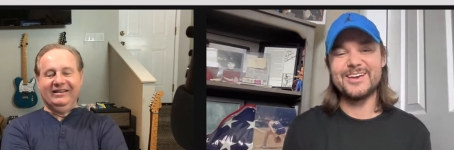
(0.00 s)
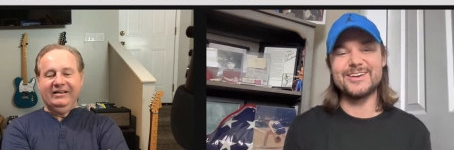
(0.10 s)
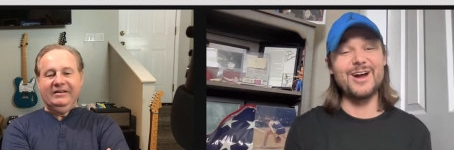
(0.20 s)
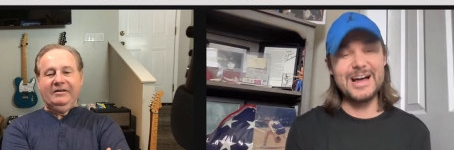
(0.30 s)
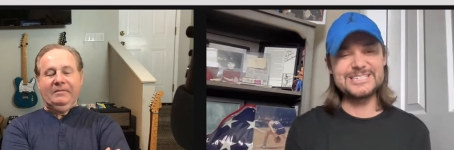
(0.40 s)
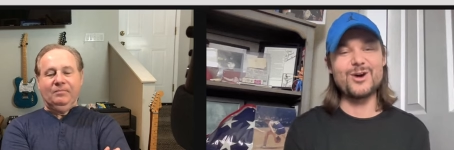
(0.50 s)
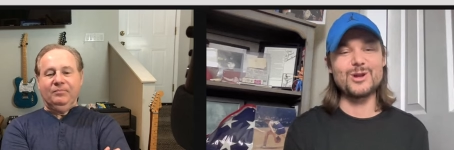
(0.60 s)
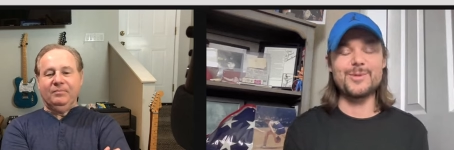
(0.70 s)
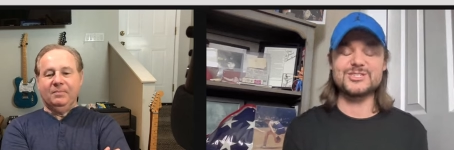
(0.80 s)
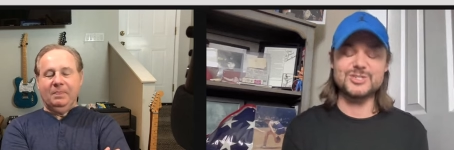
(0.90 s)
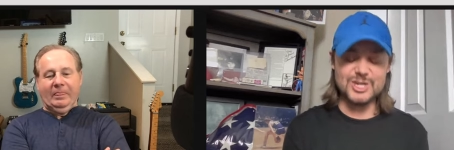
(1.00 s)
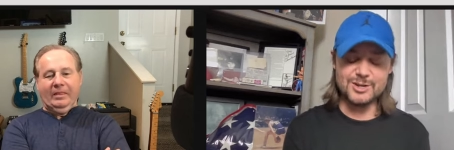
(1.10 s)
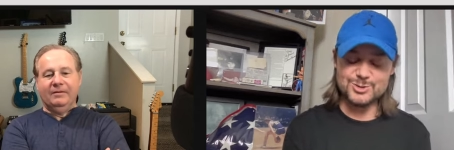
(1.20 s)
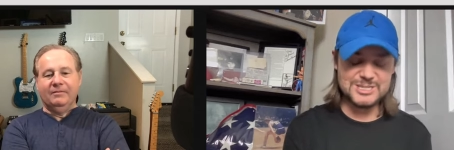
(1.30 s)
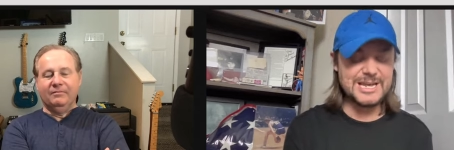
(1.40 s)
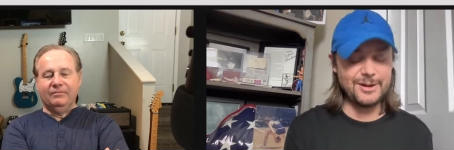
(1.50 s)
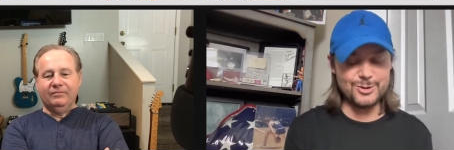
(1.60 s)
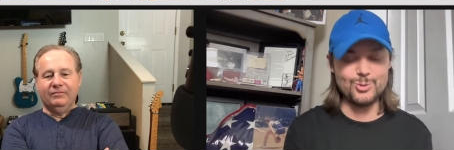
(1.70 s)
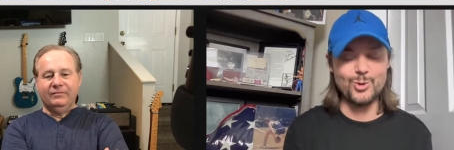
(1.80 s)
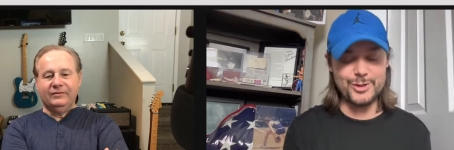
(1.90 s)
Speaker 1: You know, I told him, I said, Chuck, you just got to
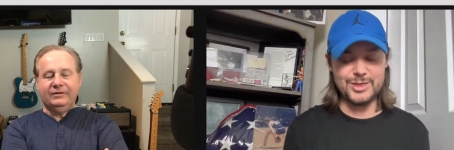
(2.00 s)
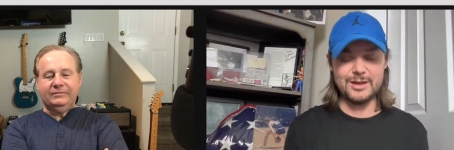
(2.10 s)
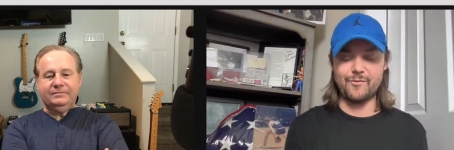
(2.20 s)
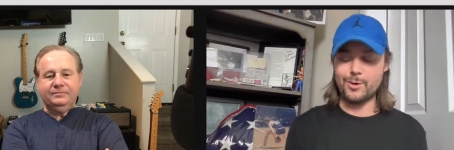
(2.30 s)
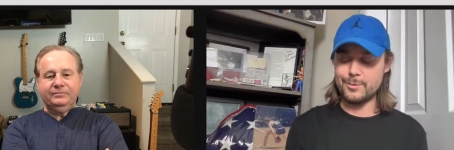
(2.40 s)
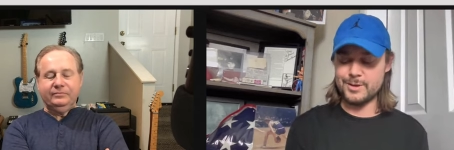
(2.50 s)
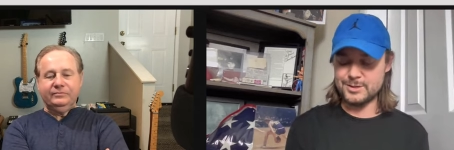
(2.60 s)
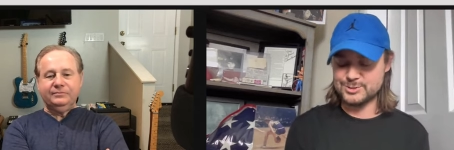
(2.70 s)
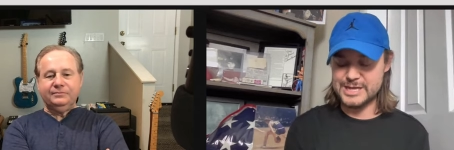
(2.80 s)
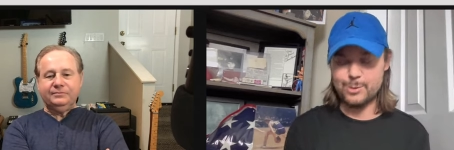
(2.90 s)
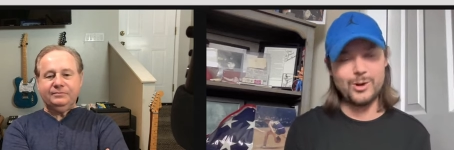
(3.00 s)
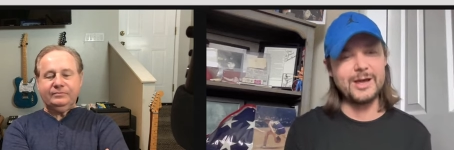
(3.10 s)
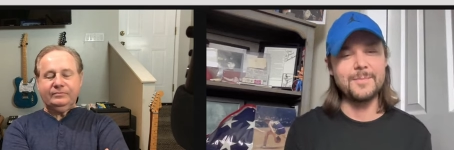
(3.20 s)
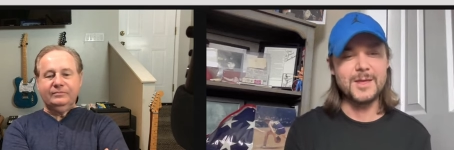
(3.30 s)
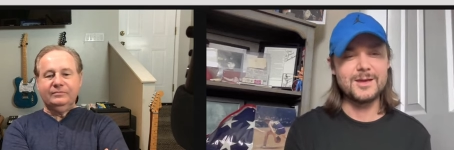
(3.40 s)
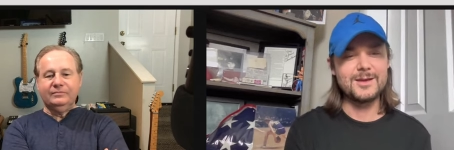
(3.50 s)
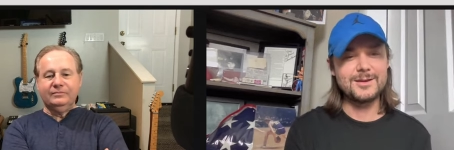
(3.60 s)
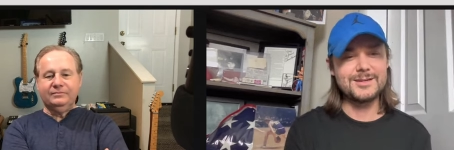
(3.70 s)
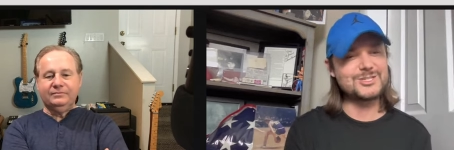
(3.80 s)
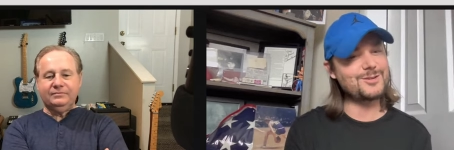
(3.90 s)
do one thing for me. He was like, what?
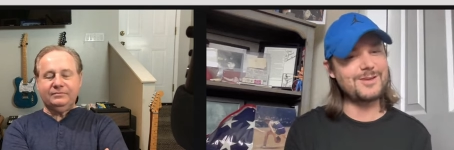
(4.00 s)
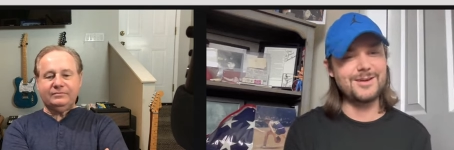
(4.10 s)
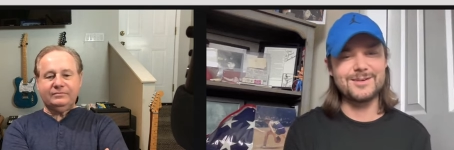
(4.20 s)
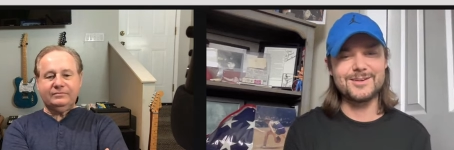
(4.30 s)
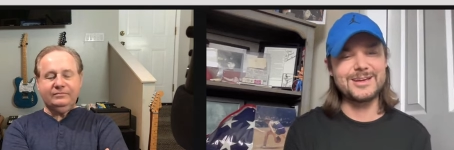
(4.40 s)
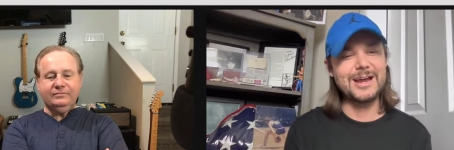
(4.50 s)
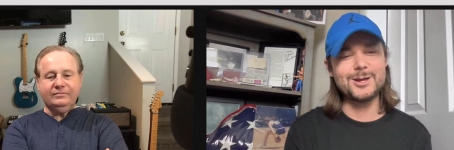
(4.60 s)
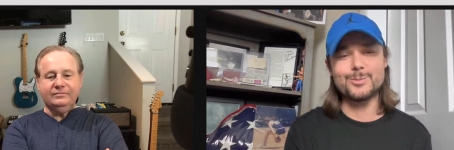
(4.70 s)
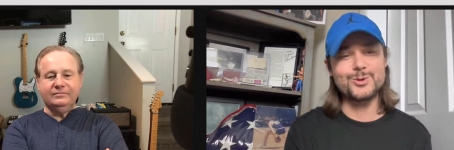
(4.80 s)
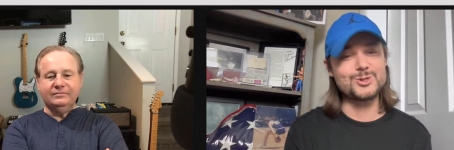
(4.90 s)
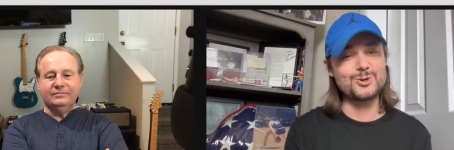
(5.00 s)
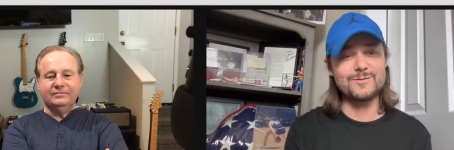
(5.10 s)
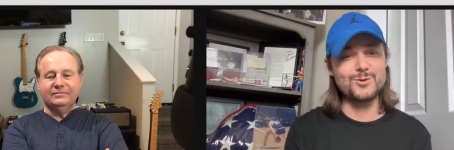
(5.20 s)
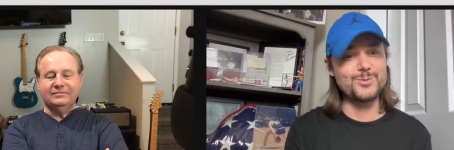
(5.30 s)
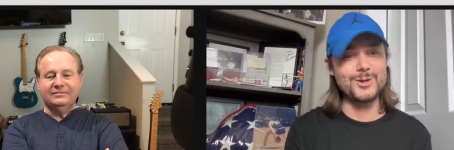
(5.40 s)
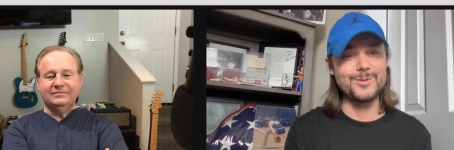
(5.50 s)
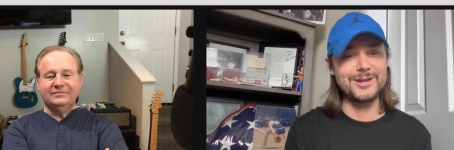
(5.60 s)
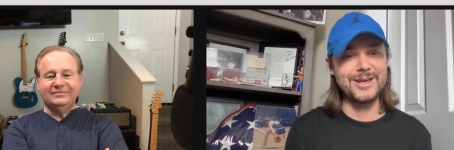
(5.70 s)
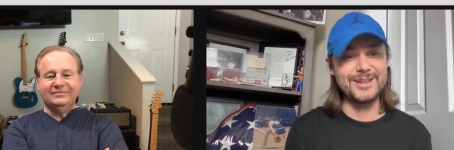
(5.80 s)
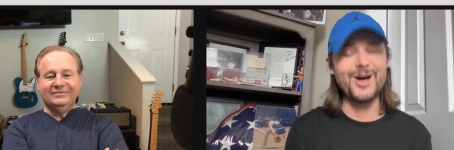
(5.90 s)
He said, can I get a picture of you putting me
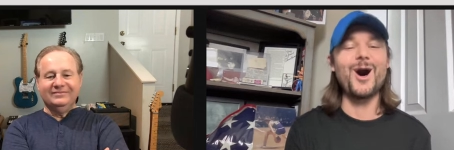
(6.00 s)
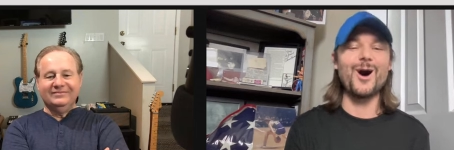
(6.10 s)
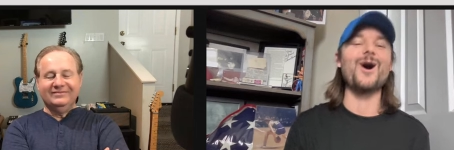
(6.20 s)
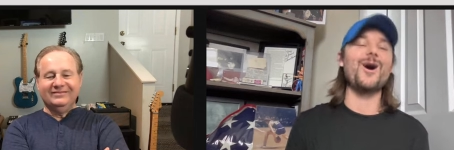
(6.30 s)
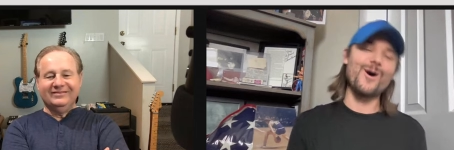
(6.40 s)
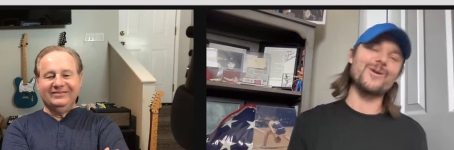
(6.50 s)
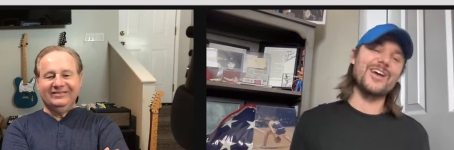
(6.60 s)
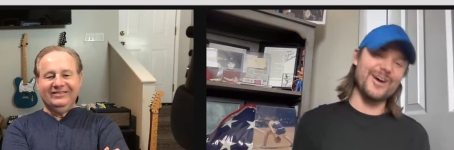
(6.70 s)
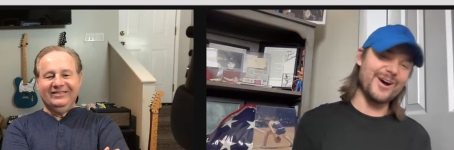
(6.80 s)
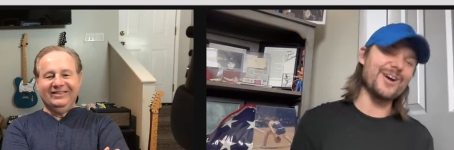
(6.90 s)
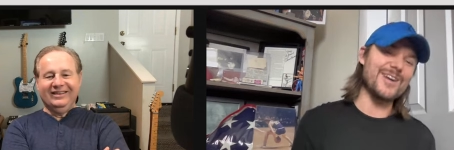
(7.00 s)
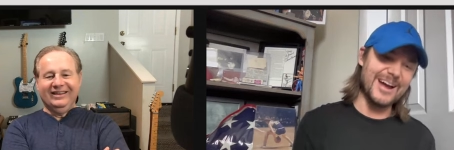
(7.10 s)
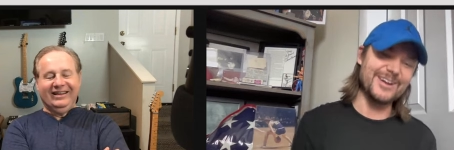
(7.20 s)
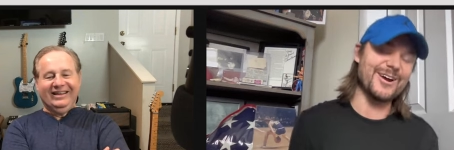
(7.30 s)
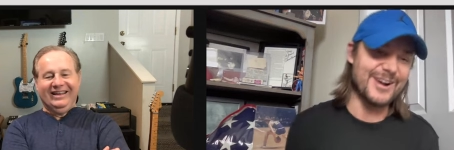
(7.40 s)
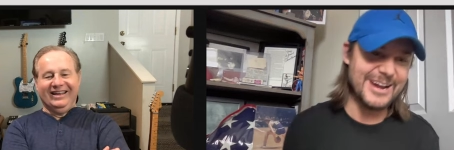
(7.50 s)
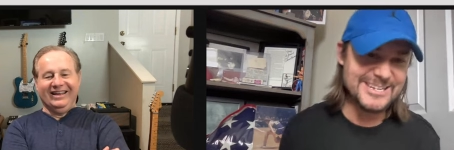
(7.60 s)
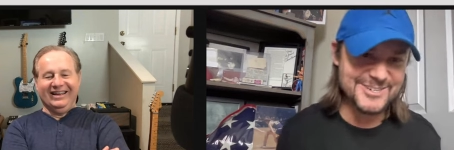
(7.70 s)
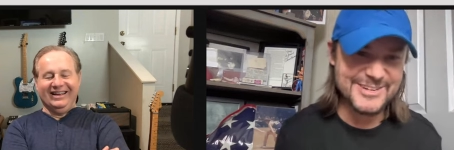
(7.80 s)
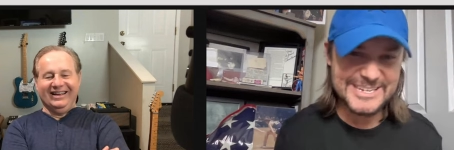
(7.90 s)
in the headlock? Oh, okay, all right, all right. That's what